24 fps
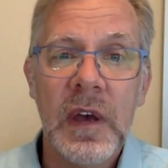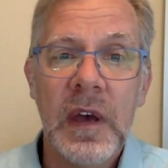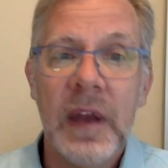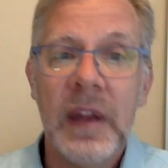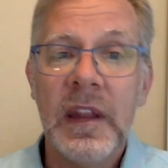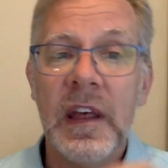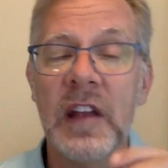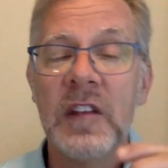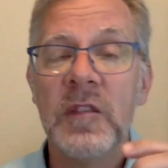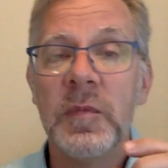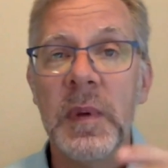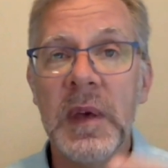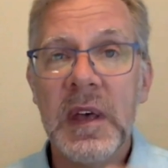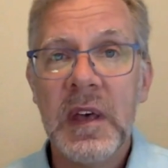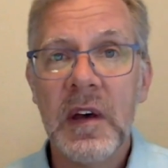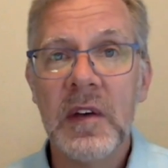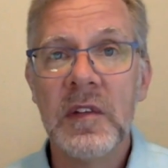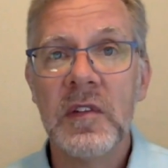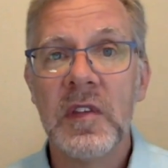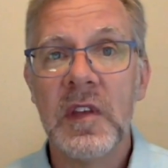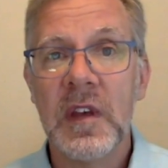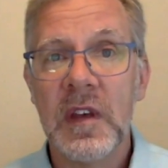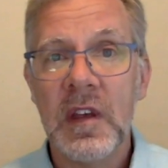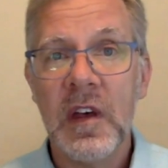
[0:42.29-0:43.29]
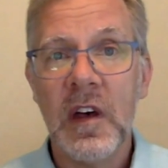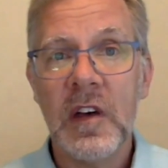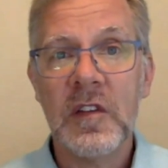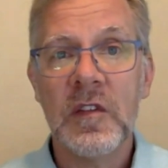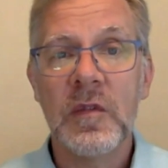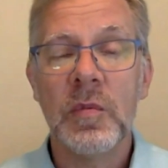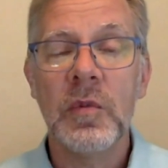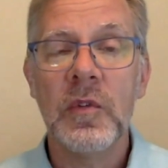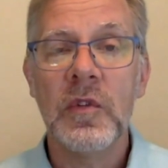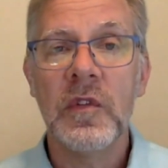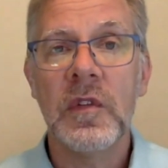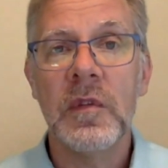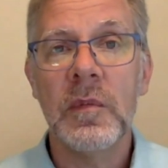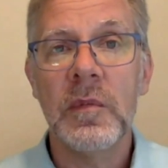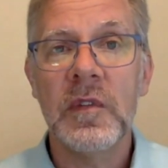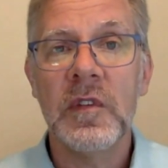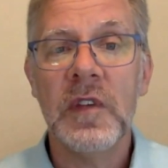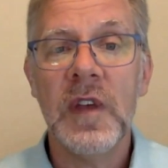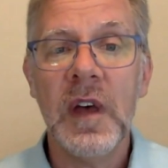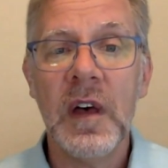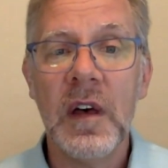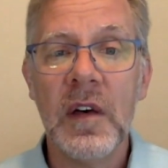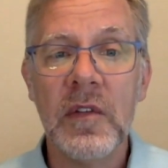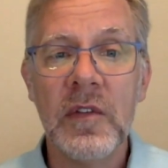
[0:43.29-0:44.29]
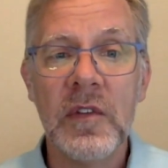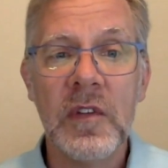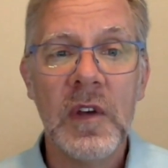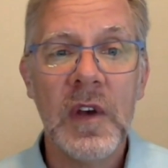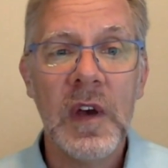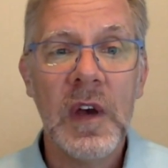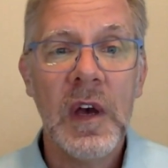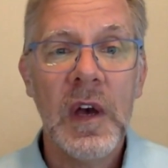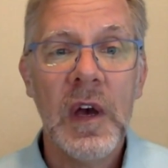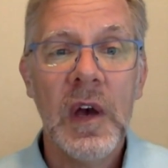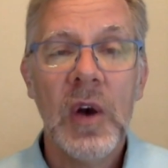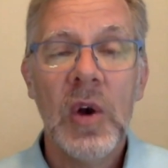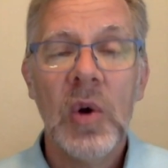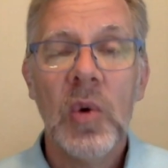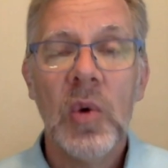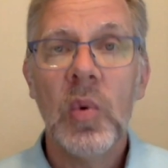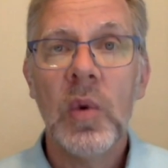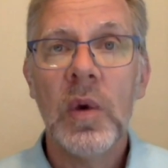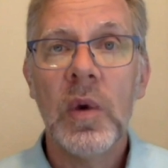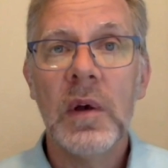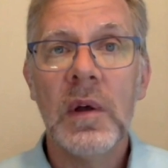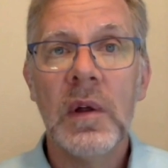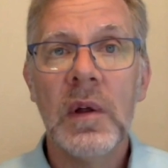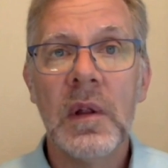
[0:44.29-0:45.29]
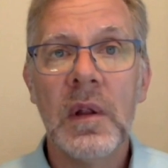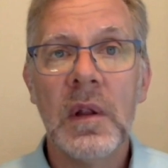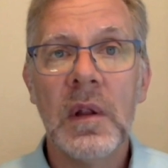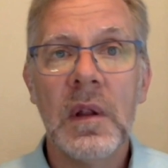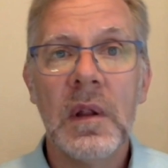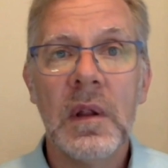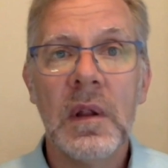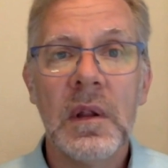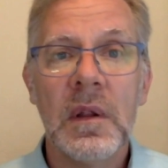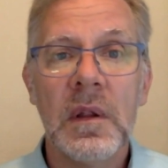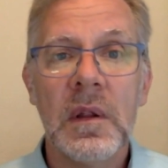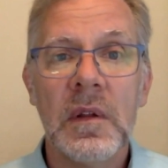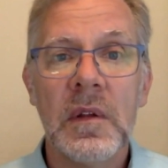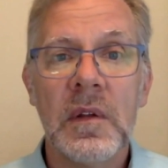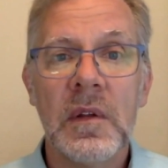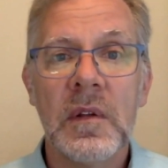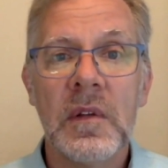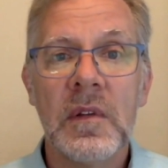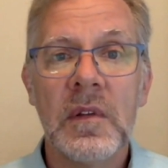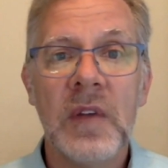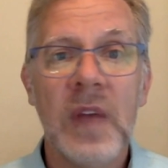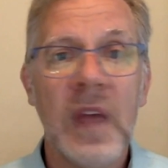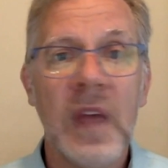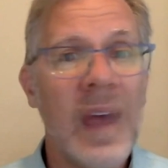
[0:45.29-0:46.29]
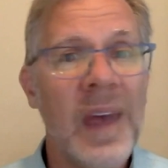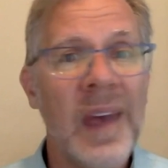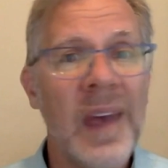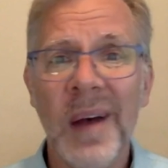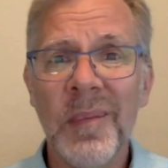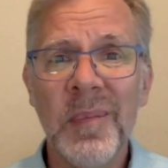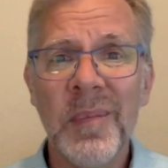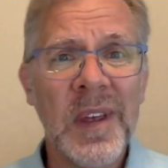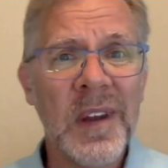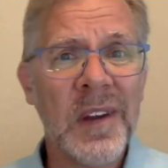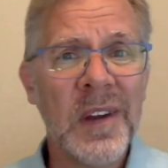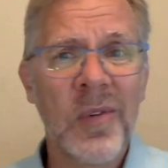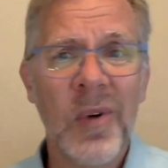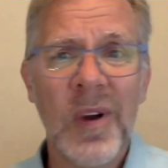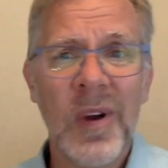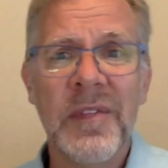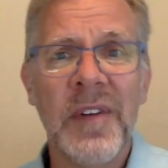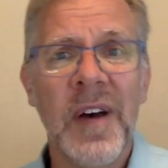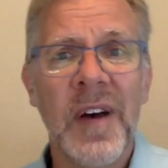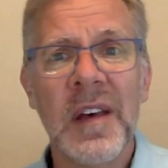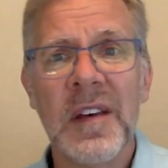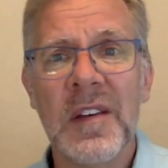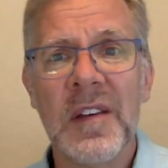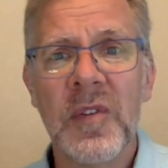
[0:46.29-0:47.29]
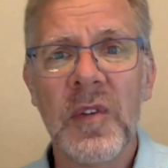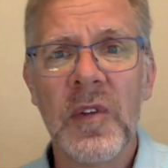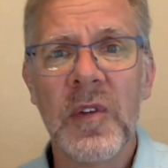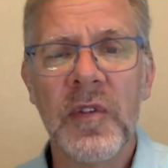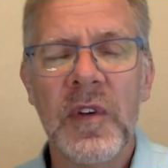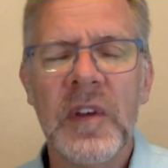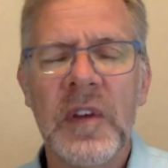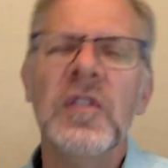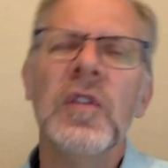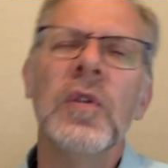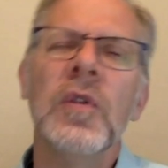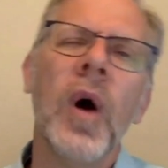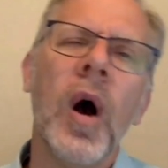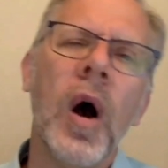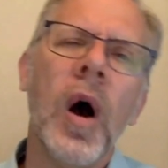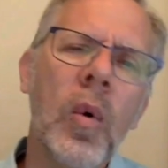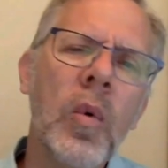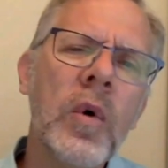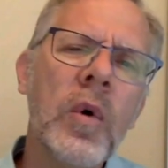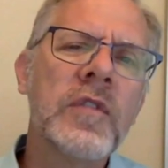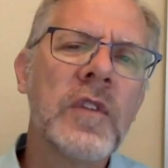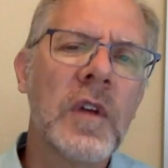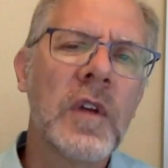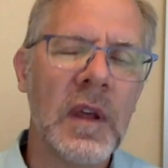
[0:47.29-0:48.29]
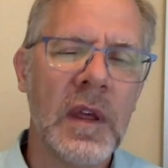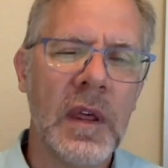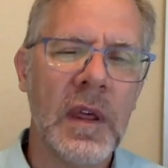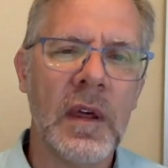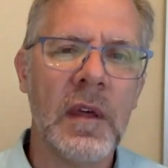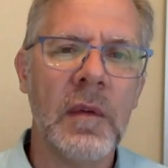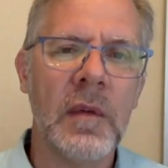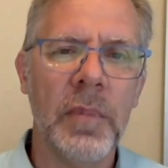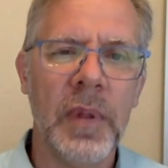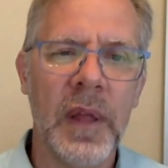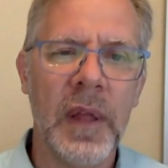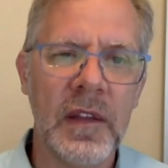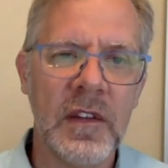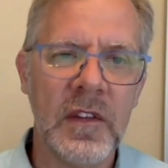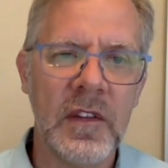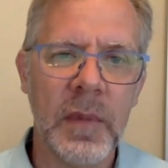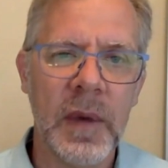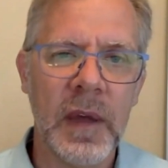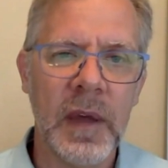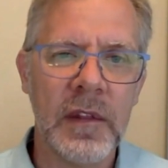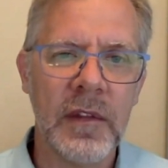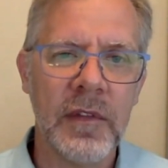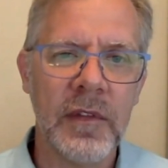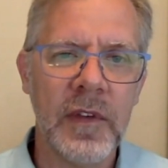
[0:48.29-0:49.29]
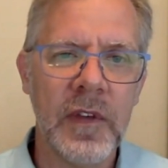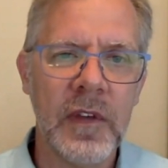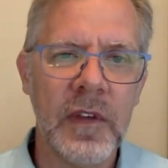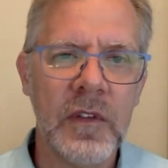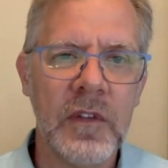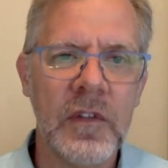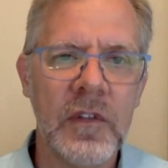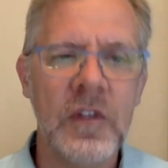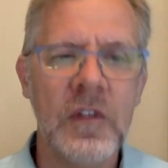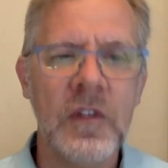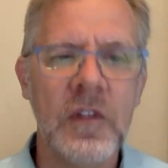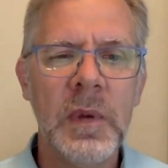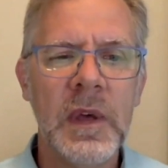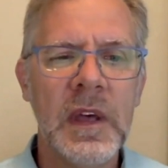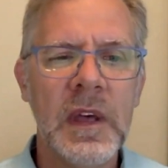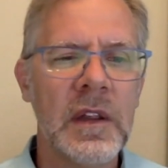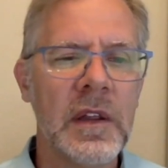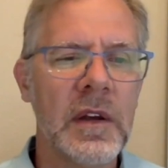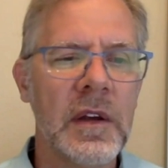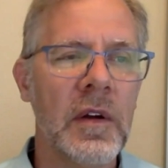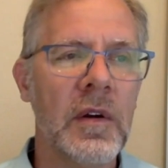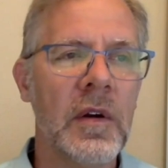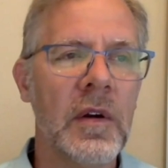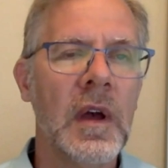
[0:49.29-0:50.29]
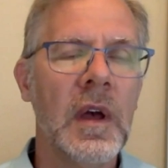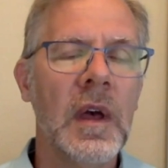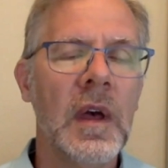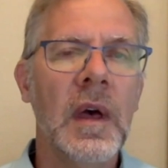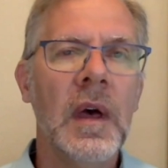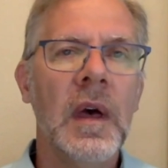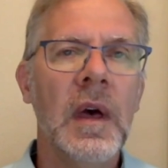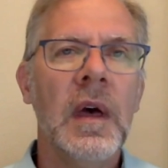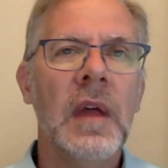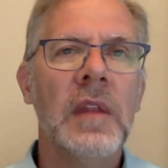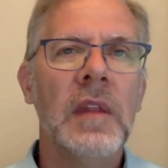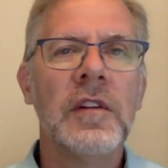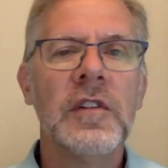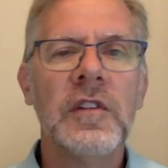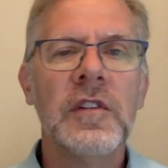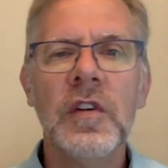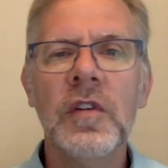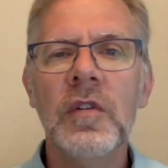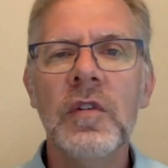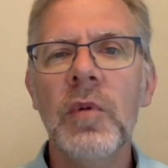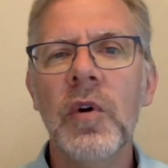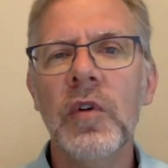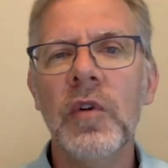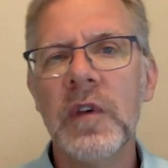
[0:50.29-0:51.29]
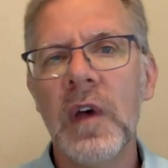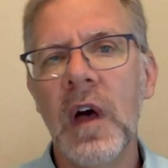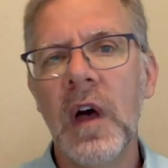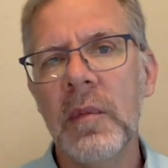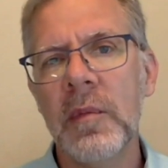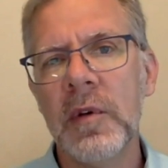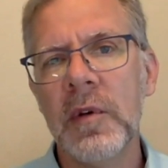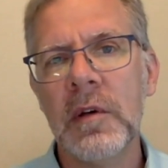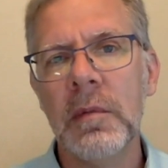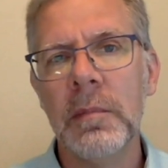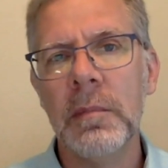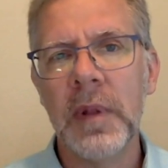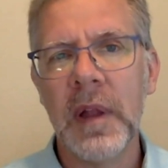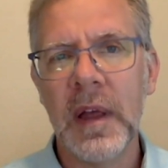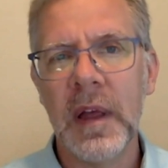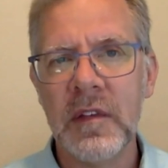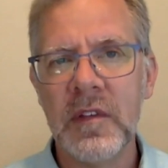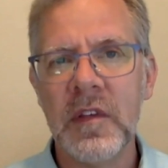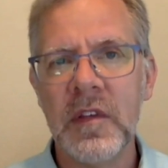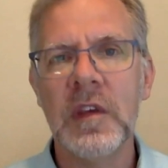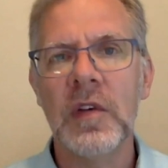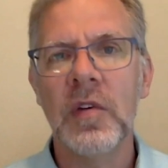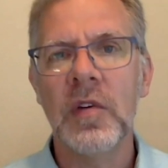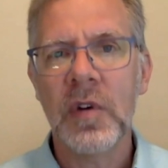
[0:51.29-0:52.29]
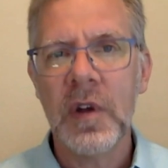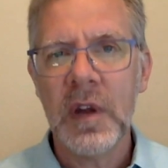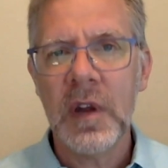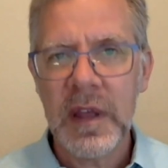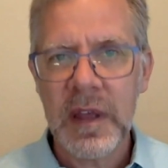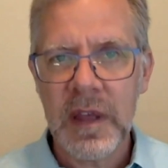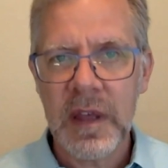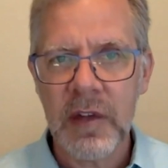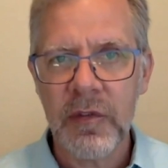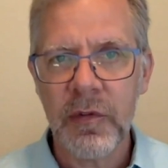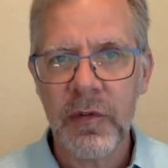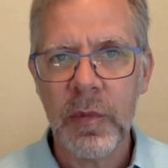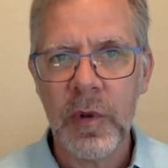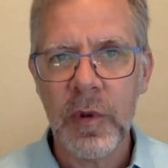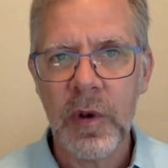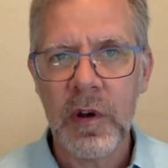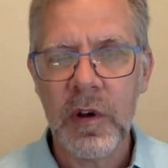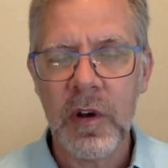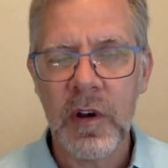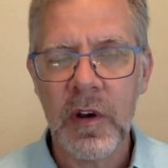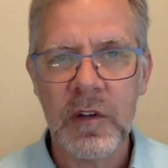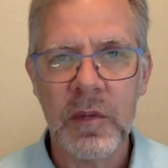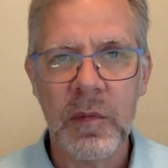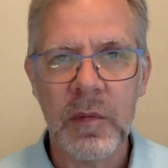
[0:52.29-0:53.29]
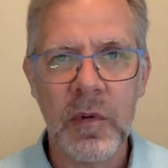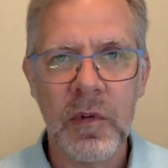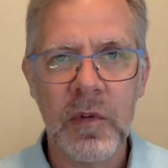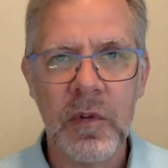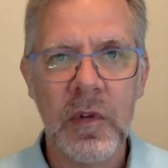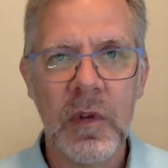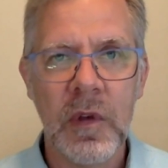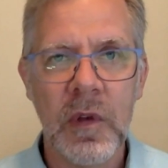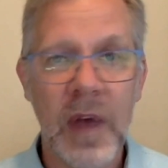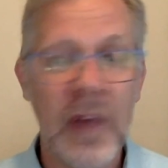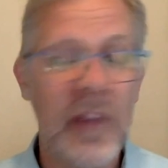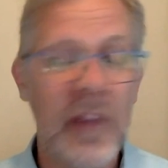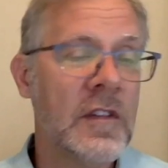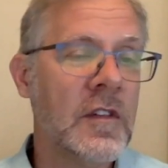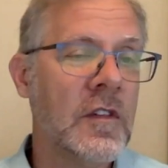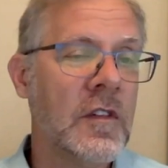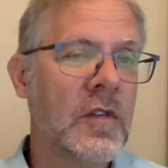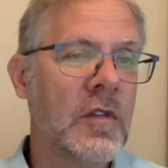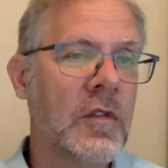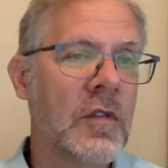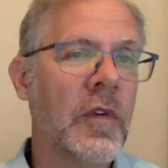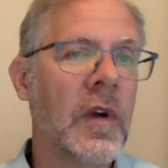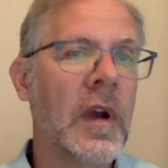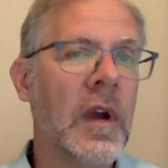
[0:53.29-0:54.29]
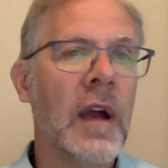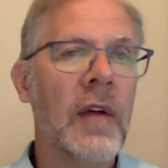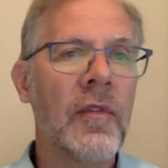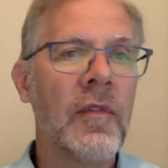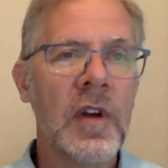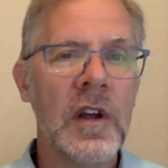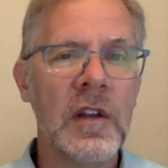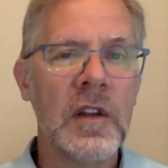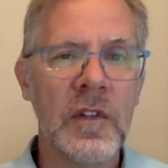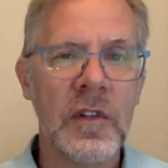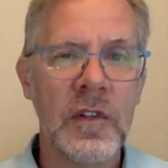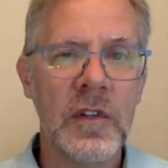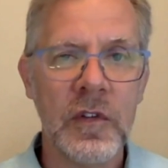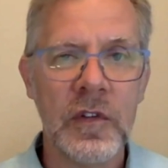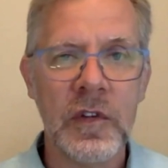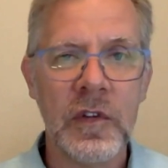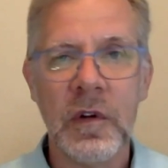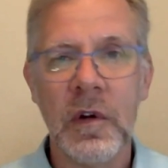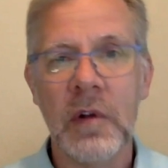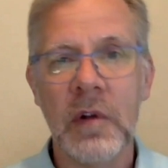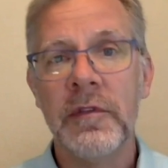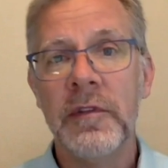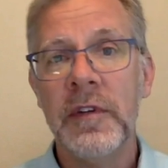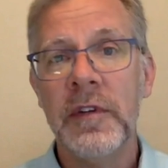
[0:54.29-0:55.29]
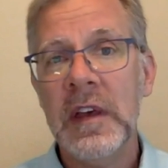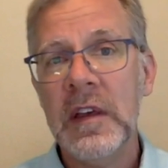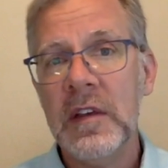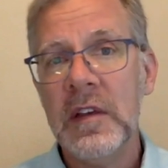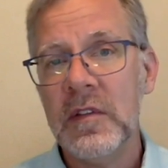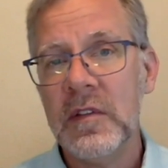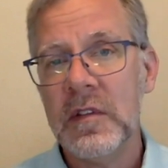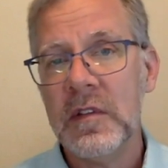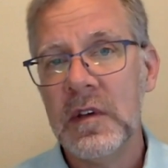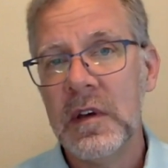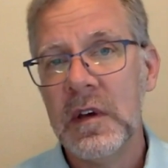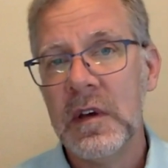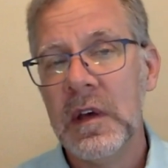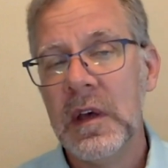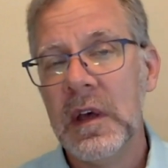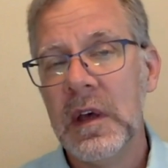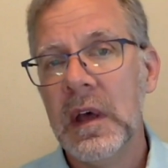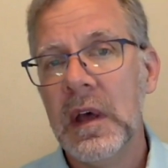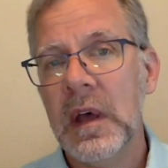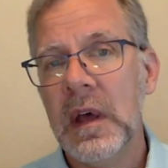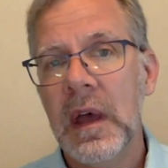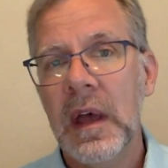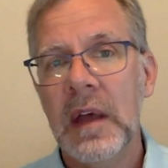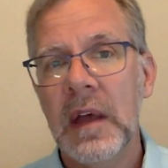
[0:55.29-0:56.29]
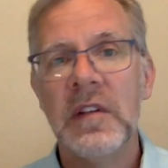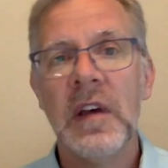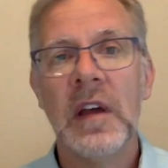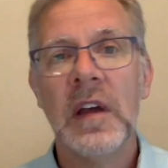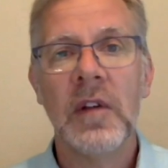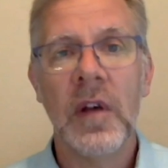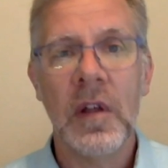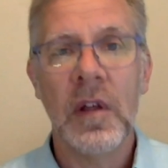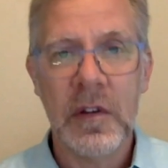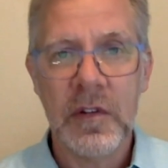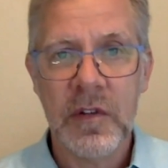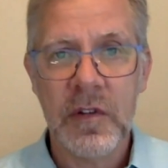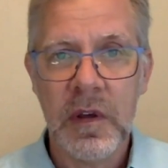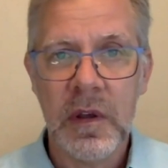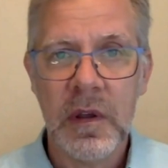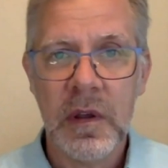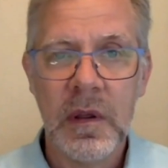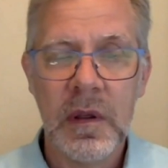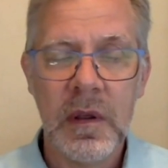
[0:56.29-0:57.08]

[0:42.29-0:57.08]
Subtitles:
And that's because the customers themselves will say, hey, I'm getting great values for the fees. You're always going to get complaints about the fees. Just to be clear, the two most common complaints that you're going to get from your customers, and this is true for every institution, are fees and technology.